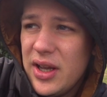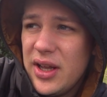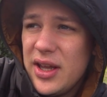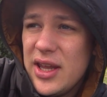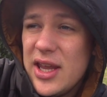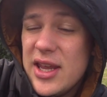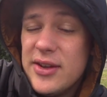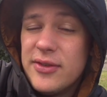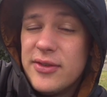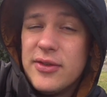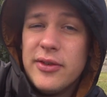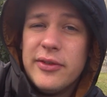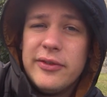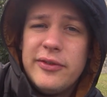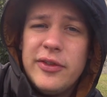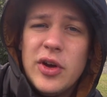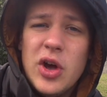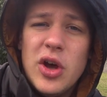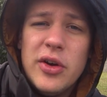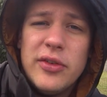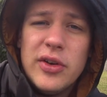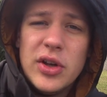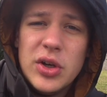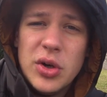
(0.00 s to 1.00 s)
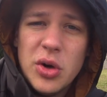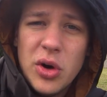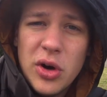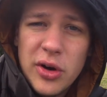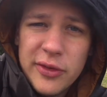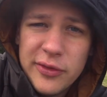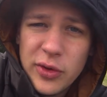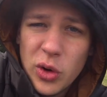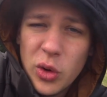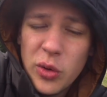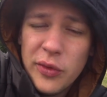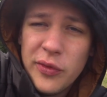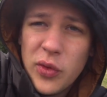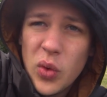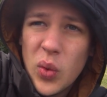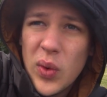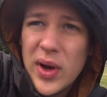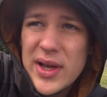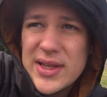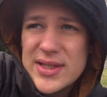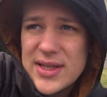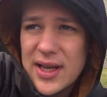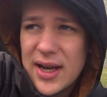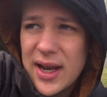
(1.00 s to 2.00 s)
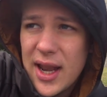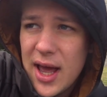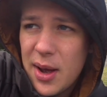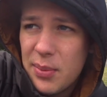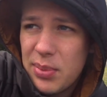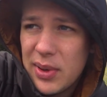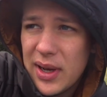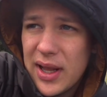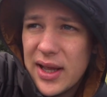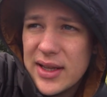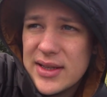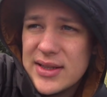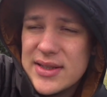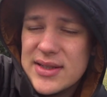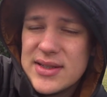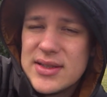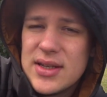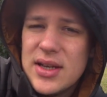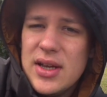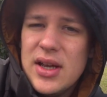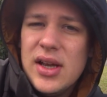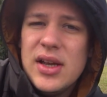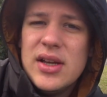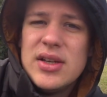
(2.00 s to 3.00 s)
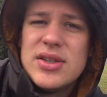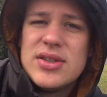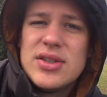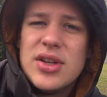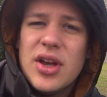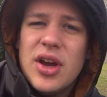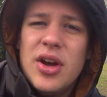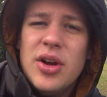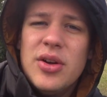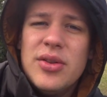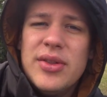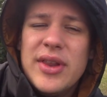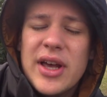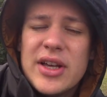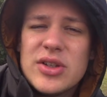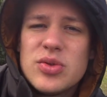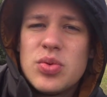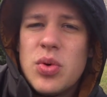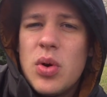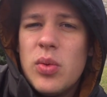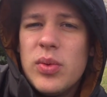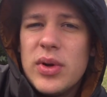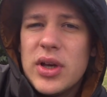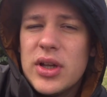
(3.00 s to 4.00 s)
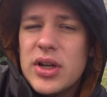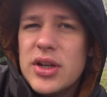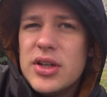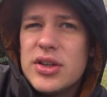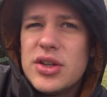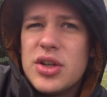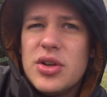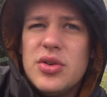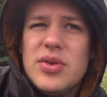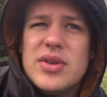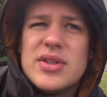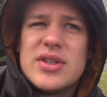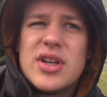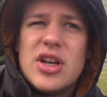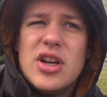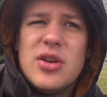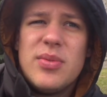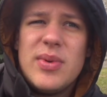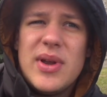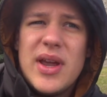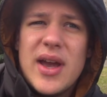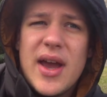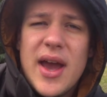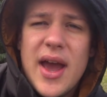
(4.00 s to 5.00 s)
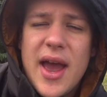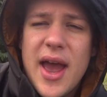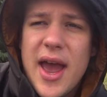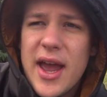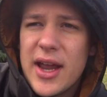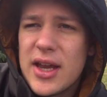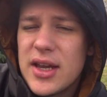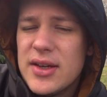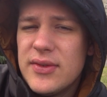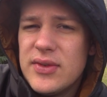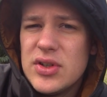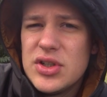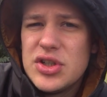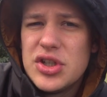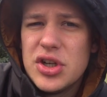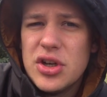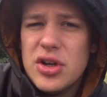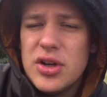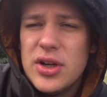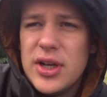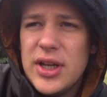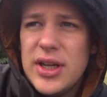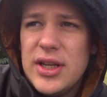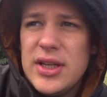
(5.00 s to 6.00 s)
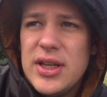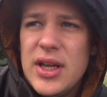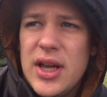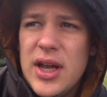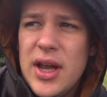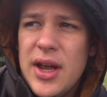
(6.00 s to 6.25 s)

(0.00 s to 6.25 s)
even further north all the way to Lapland. So that's what we're going to do. It's going to be a heck of a journey.